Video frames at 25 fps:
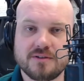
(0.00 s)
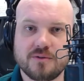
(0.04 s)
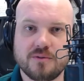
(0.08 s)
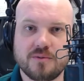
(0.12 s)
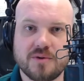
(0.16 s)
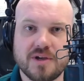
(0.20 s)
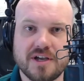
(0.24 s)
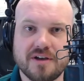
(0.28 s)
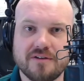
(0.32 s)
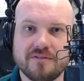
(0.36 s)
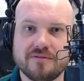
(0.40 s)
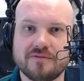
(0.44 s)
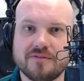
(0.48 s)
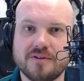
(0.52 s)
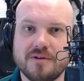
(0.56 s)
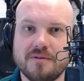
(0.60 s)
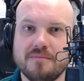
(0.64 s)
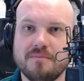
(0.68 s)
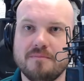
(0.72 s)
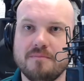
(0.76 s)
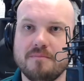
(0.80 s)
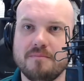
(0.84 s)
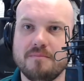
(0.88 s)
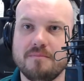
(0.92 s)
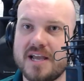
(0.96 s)
We have
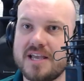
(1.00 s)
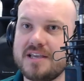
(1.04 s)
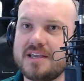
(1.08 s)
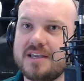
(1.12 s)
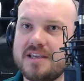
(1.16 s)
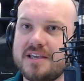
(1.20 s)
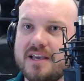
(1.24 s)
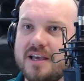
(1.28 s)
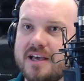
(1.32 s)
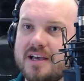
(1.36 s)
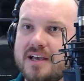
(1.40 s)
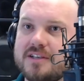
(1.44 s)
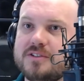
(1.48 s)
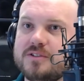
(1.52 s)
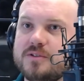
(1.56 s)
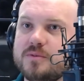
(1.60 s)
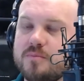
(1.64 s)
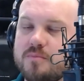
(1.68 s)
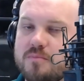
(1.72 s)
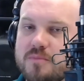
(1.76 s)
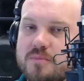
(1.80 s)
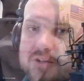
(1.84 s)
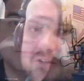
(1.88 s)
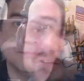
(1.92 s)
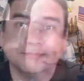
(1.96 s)
Mike S.
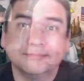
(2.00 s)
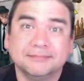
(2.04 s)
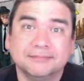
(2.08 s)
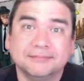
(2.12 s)
Miller